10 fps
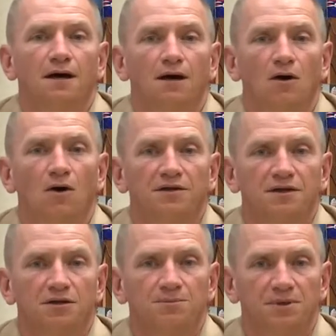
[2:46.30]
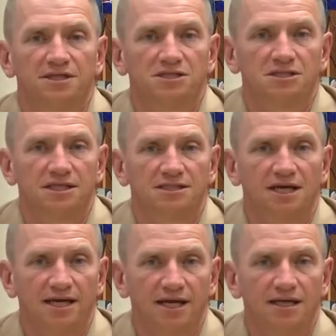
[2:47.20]
Uh, all the other places at
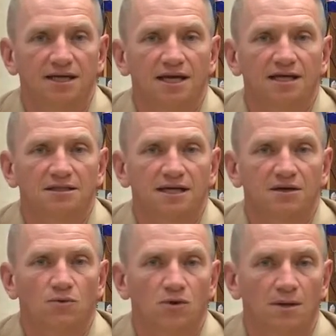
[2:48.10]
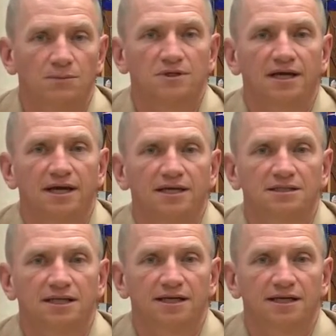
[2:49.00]
Daiei Gate, down at Womble Gate,